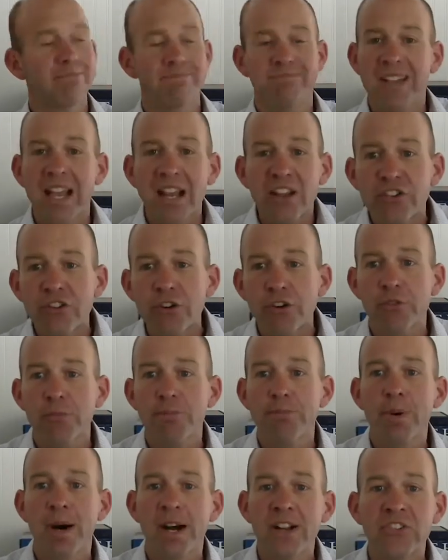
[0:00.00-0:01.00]
next year's
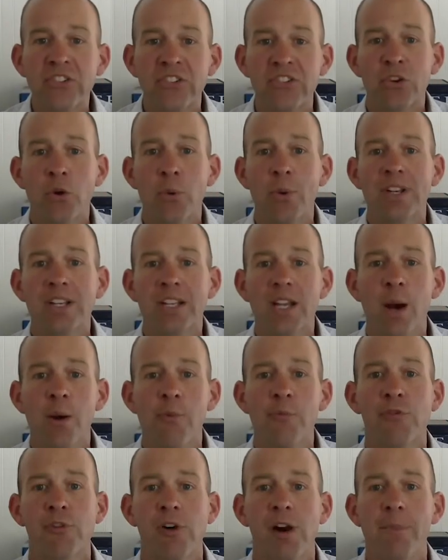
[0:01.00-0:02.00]
budget is going to come
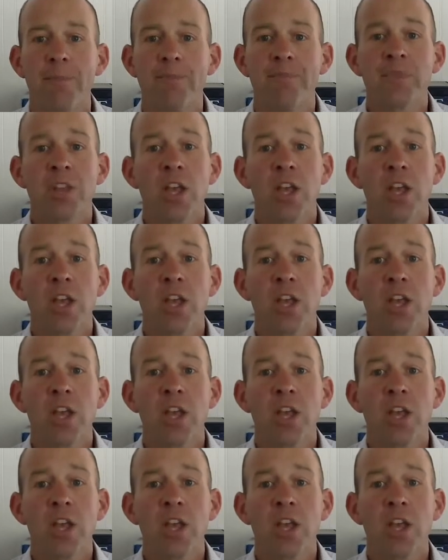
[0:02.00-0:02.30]
from.